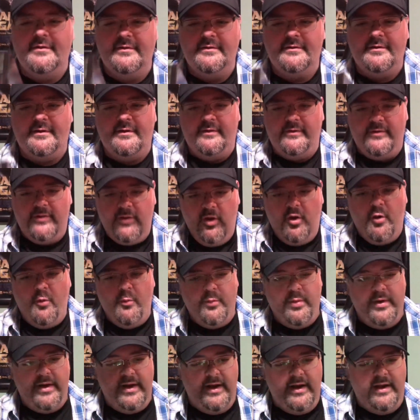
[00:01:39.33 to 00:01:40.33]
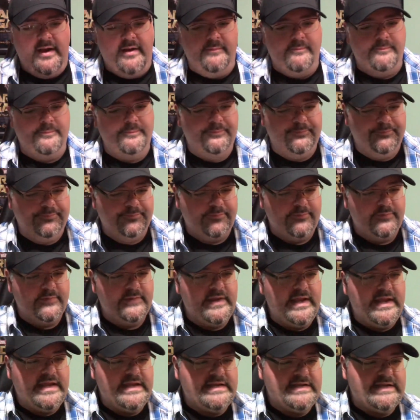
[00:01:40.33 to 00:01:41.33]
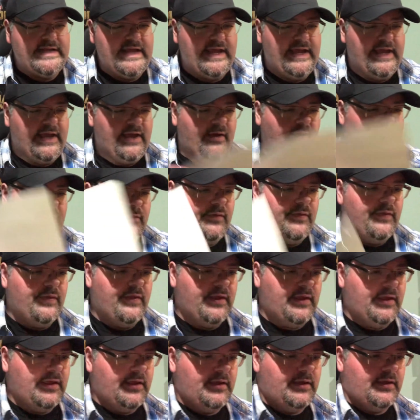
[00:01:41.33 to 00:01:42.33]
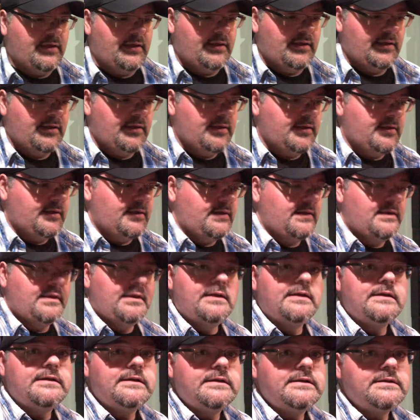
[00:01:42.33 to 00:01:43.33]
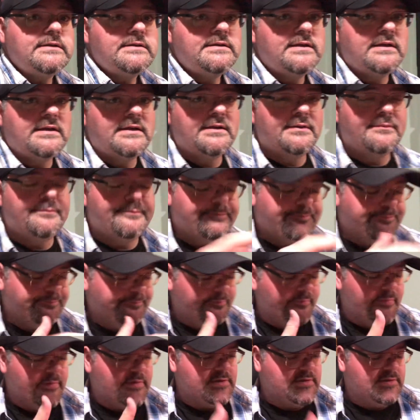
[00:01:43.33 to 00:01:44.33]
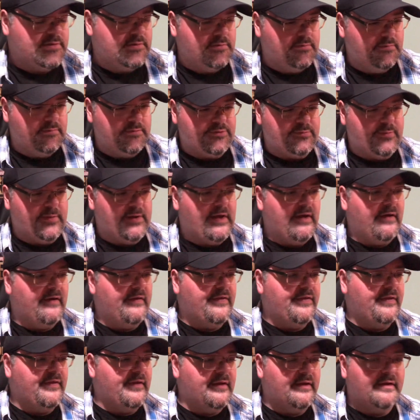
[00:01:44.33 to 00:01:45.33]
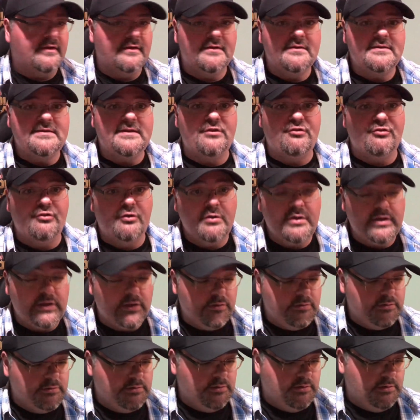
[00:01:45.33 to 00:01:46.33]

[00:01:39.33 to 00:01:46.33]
So open it up take out the, um, call it the digital coat.